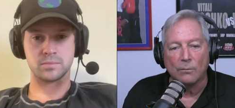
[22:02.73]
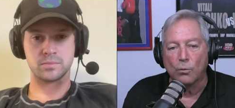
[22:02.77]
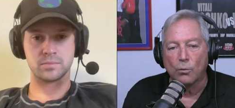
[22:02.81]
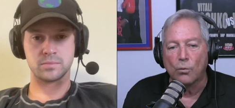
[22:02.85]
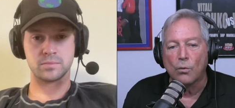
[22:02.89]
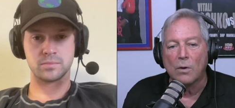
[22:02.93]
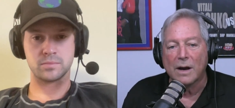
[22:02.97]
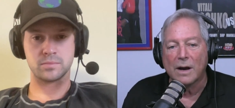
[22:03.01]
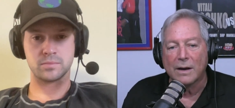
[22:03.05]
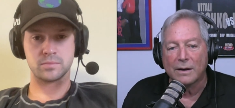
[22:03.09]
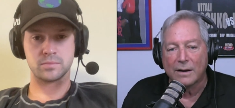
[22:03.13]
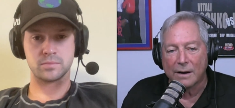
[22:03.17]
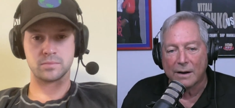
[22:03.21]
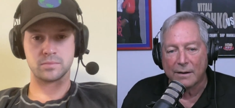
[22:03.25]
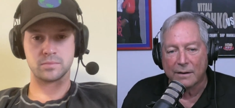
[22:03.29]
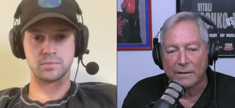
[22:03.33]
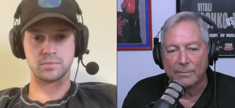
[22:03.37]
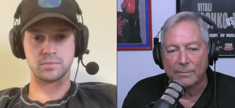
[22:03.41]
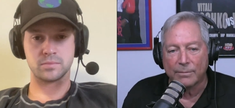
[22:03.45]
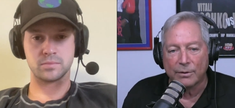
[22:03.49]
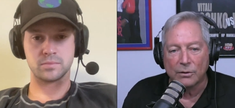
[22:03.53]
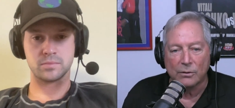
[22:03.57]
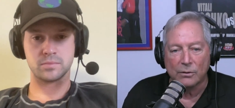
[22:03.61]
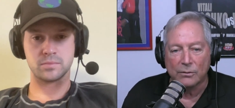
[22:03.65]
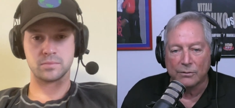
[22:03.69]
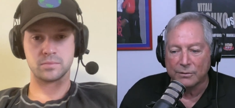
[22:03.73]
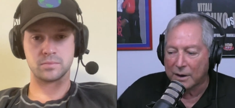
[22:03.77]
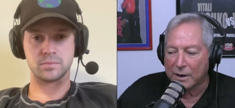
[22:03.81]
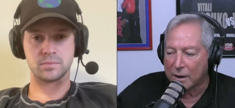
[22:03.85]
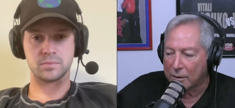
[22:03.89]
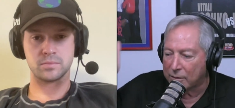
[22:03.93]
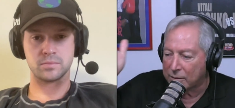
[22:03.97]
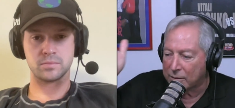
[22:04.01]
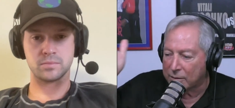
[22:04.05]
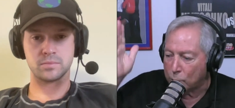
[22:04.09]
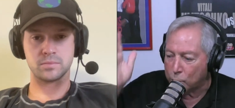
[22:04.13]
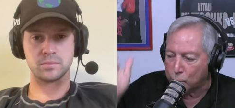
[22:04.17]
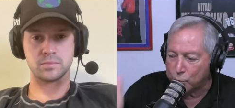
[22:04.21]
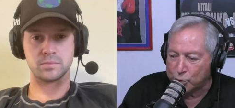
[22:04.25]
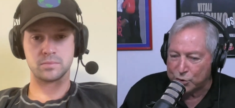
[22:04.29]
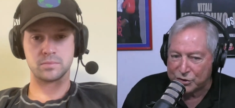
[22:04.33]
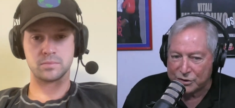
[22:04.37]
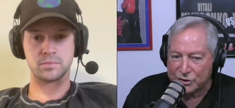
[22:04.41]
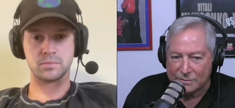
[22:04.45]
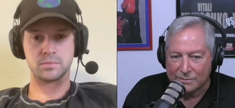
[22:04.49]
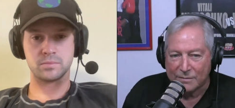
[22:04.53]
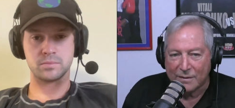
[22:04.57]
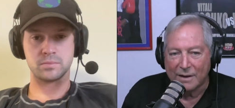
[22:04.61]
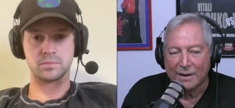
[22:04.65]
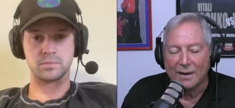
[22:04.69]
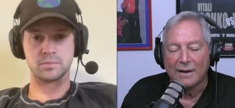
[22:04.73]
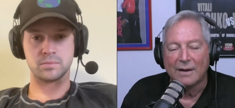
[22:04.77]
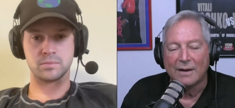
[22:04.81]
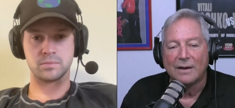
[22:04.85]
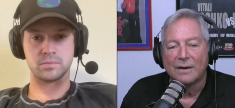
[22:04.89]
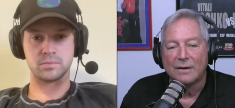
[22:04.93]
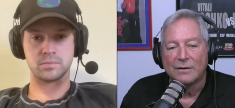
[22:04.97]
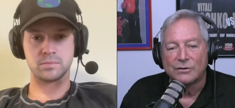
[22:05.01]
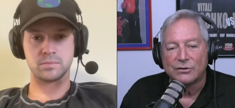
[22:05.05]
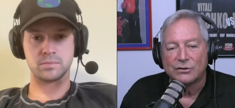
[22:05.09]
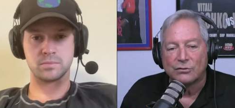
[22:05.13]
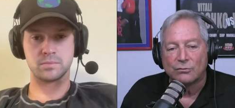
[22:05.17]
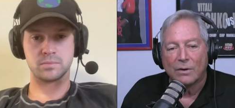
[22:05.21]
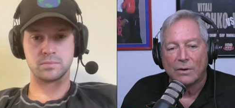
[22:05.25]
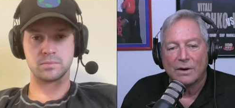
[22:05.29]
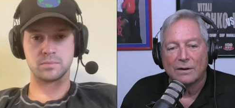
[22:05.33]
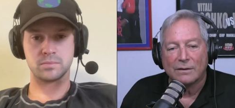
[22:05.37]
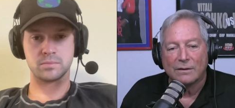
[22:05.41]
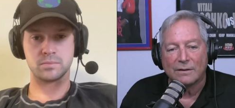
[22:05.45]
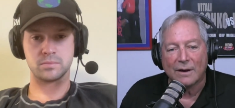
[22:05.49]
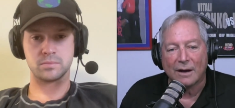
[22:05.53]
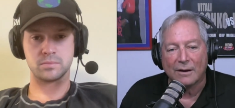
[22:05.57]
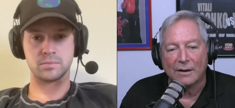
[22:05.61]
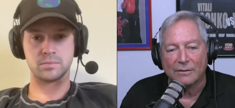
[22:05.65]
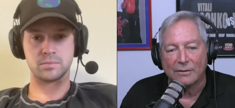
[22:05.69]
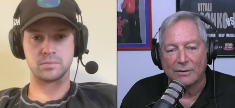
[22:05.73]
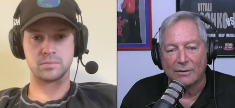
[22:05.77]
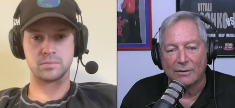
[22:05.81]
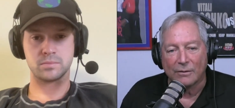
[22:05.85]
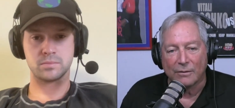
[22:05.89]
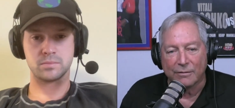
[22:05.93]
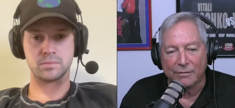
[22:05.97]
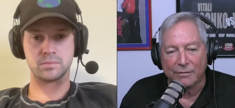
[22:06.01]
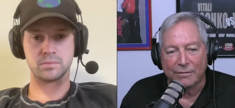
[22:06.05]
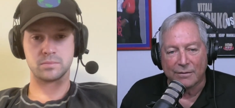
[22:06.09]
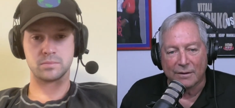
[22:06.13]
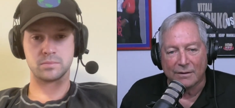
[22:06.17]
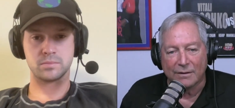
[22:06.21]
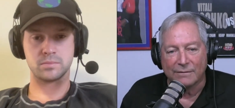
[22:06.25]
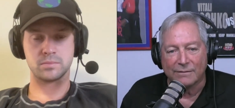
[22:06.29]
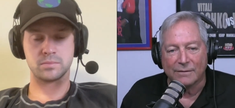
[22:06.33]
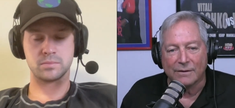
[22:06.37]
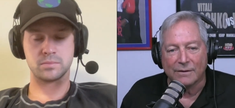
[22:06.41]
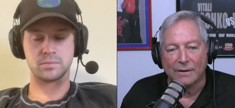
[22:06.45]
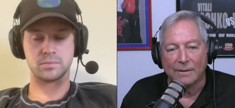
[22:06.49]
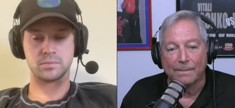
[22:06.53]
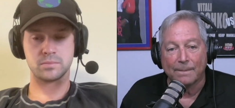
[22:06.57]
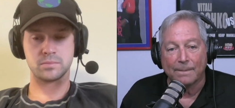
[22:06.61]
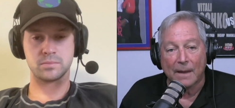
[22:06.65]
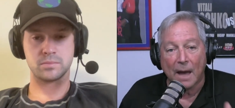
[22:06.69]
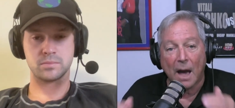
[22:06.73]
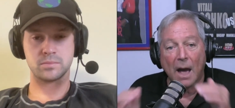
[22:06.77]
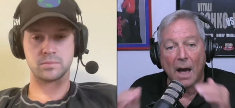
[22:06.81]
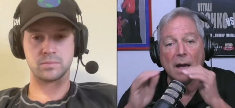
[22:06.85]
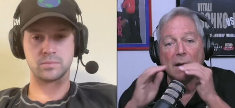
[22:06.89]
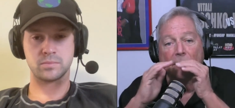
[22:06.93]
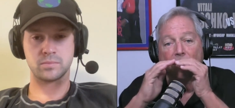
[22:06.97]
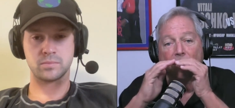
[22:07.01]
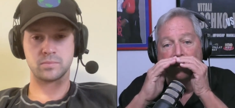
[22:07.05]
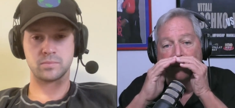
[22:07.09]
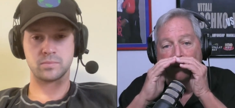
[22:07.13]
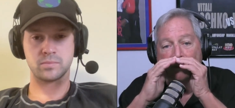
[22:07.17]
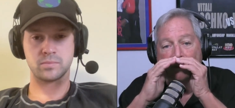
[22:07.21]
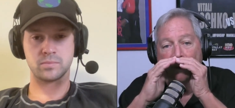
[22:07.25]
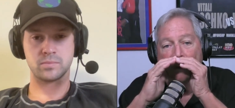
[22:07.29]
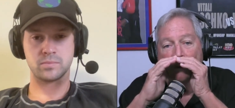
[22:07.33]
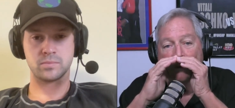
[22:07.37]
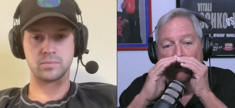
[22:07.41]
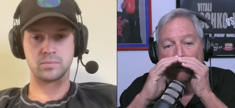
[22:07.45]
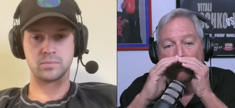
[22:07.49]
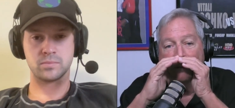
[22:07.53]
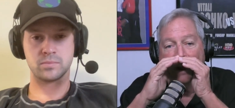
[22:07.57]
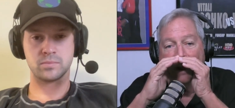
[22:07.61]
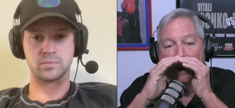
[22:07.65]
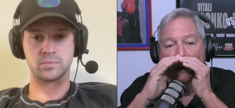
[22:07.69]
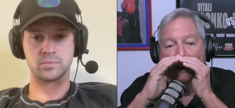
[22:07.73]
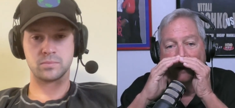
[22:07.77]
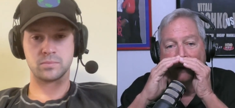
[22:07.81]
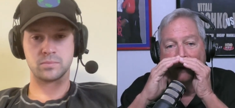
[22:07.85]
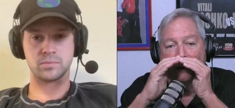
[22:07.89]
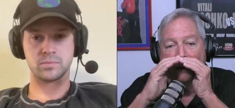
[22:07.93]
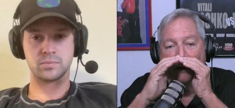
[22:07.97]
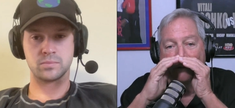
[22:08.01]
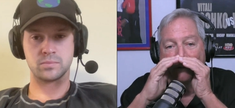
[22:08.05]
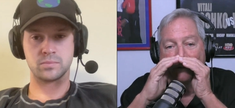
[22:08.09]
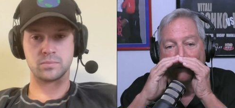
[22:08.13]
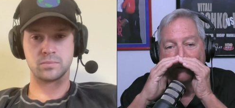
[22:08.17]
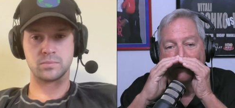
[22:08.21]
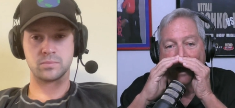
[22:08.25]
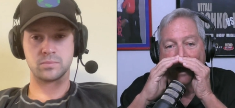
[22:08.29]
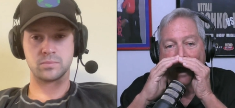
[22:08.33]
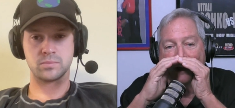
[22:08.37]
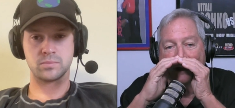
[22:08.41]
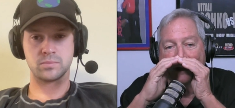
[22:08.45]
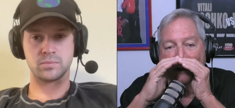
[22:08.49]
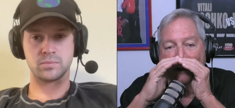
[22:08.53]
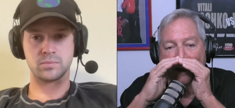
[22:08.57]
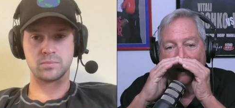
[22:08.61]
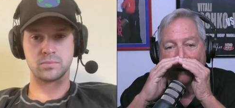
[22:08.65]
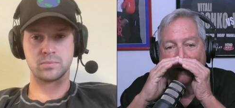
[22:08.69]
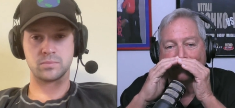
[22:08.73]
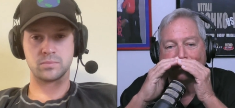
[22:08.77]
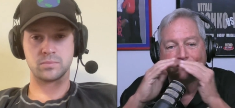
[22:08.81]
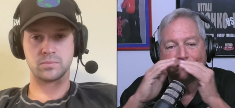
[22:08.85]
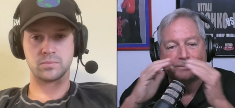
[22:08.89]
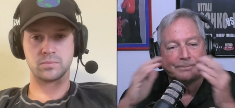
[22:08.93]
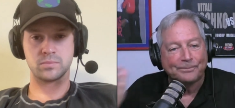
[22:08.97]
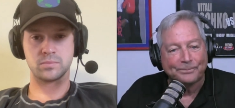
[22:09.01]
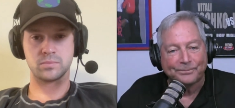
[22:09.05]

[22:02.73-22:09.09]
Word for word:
Speaker 1: right out of the balloon there and whoosh, straight down to earth. That uh, hey, we're back in there with Zach again,